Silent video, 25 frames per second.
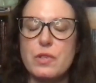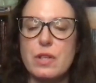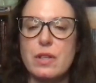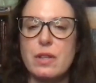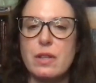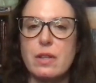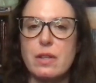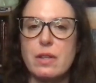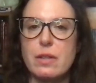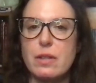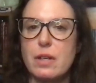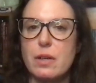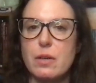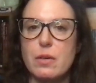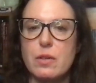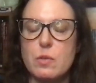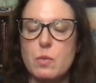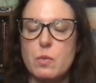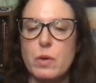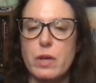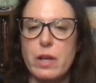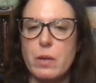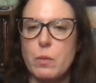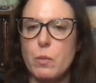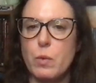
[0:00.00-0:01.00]
And, as
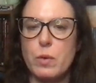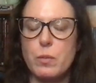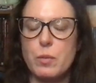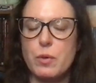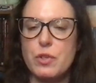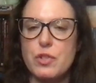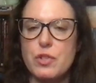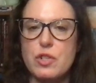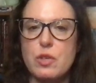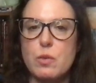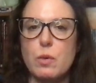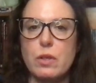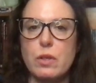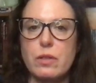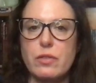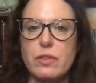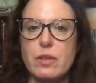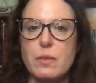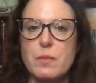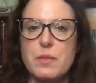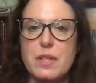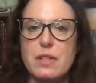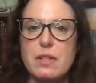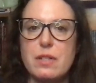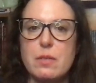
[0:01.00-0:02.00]
one person who worked for
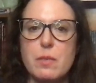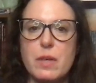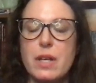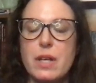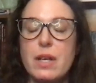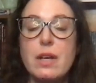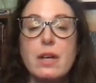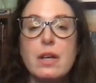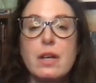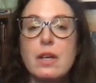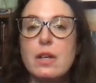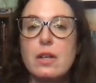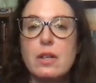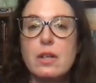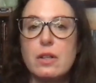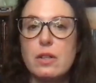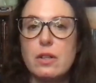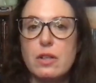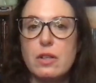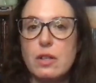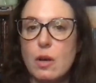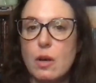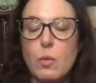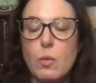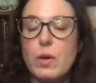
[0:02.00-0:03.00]
him said to me,
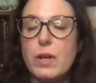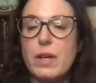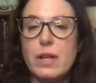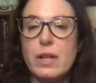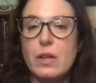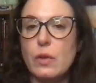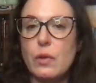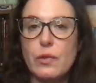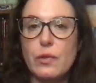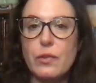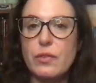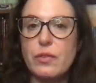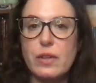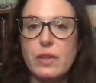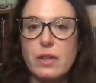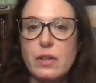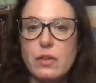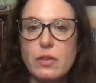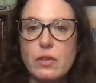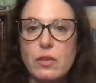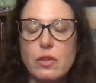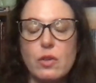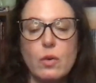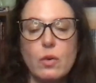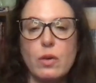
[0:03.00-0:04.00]
no one else in
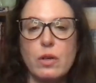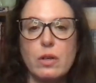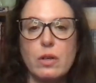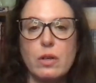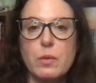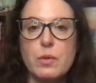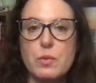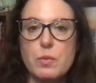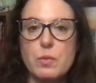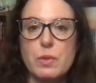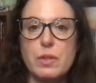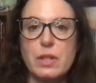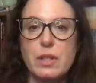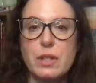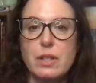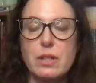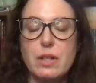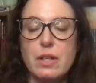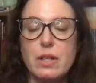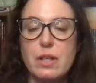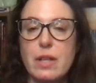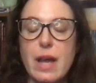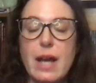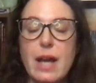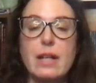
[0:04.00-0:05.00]
New York was
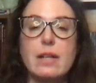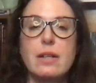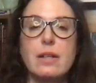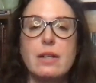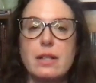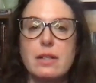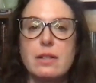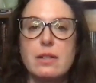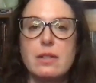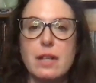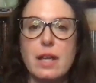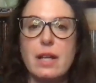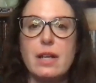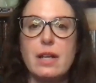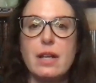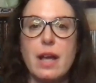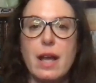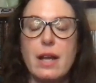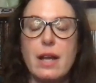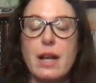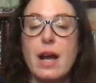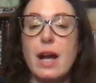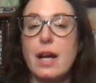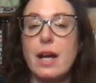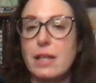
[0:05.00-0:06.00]
really
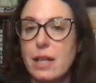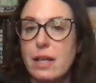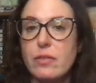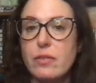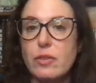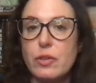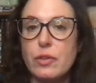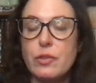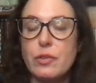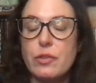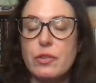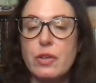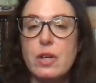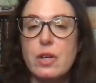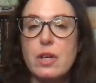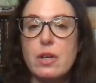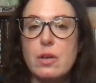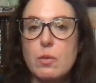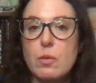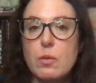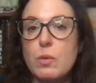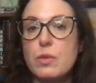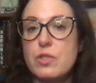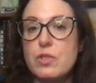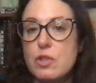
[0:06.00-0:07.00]
at high levels
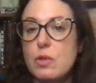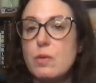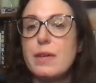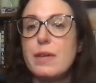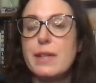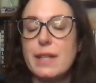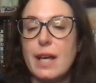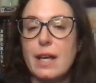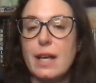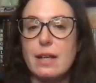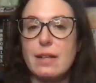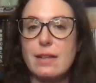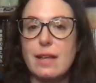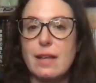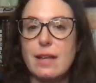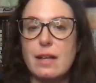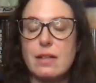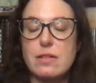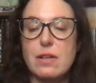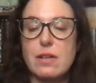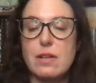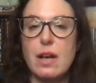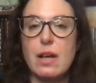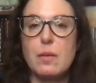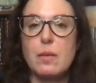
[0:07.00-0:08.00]
was doing that at that
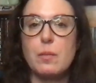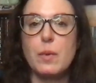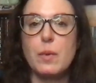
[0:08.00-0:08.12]
time,